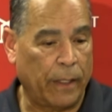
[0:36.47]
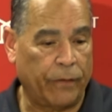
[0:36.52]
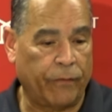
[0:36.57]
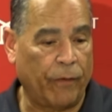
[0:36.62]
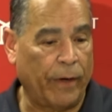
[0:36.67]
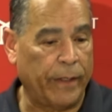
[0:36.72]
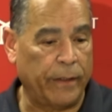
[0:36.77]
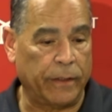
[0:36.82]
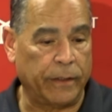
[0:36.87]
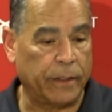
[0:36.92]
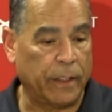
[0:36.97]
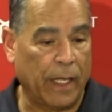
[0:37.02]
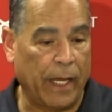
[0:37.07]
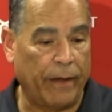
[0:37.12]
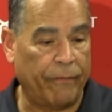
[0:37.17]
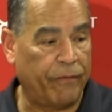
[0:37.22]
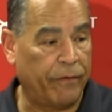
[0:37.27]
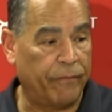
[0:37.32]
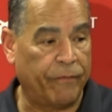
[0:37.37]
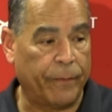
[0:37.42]
threatened his
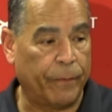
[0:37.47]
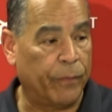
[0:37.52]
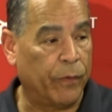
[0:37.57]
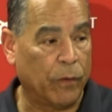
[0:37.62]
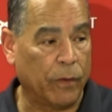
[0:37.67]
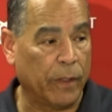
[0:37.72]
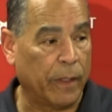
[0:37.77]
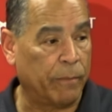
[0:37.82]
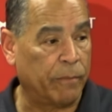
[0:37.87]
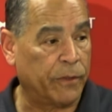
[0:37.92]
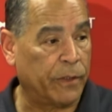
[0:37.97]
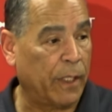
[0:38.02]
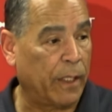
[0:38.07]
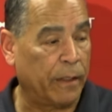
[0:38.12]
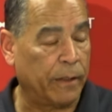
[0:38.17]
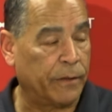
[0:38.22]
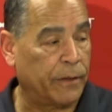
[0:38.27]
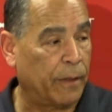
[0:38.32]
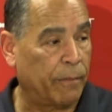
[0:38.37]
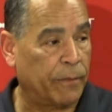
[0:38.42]
life if he pulled up and
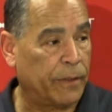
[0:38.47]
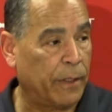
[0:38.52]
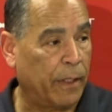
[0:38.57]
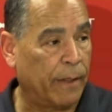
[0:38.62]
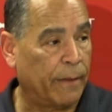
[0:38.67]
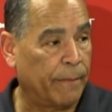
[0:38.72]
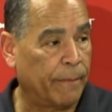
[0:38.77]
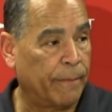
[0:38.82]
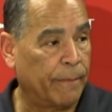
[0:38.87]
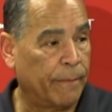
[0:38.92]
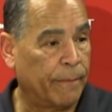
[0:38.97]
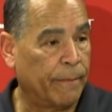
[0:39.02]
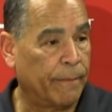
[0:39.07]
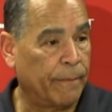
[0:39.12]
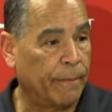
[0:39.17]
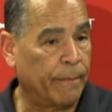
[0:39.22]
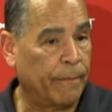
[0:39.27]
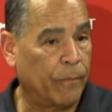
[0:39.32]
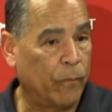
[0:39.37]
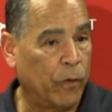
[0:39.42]
shot a jump shot.
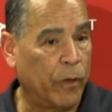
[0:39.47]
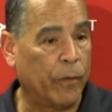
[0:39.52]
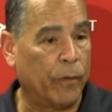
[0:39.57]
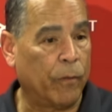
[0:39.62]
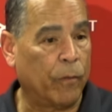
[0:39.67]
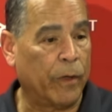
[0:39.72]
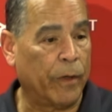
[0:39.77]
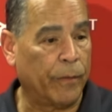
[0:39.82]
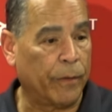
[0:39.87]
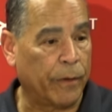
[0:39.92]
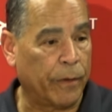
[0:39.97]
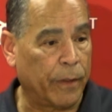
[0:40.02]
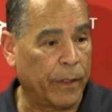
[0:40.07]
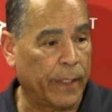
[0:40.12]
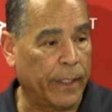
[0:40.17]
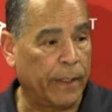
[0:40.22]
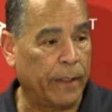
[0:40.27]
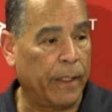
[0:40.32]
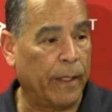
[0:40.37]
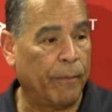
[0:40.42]
We were going to
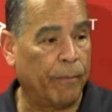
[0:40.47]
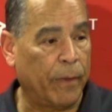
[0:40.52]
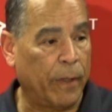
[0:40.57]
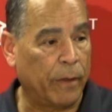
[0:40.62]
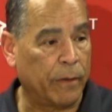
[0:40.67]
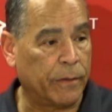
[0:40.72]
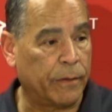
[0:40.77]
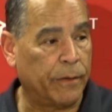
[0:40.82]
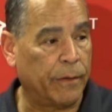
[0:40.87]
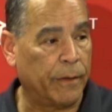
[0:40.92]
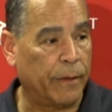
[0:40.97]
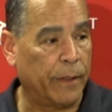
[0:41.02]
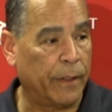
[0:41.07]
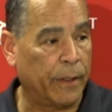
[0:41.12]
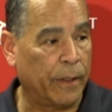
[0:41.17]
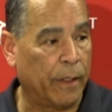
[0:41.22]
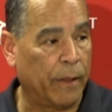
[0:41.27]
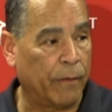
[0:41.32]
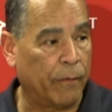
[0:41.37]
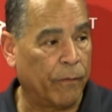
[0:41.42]
get that ball to
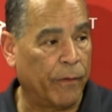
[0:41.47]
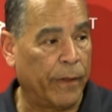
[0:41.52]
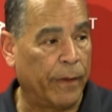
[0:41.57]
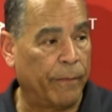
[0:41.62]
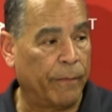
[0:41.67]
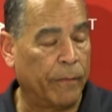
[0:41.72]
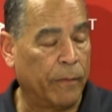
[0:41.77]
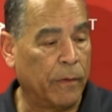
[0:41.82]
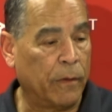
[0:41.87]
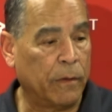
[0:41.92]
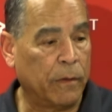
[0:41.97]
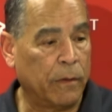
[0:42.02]
the rim.